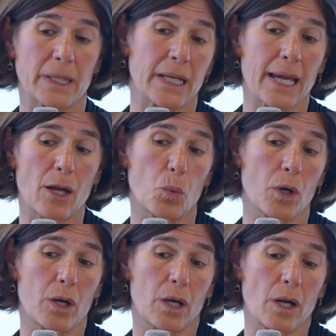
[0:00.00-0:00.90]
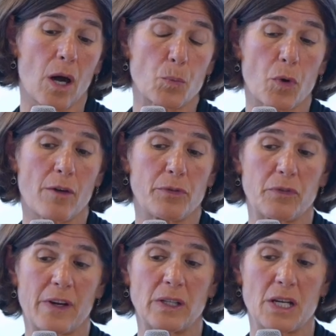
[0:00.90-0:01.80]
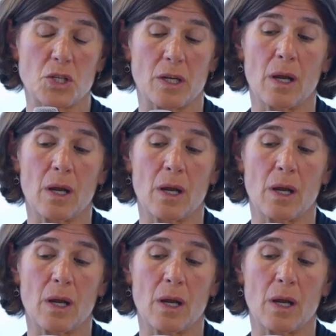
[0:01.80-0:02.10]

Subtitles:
And again, we're a nonprofit foundation,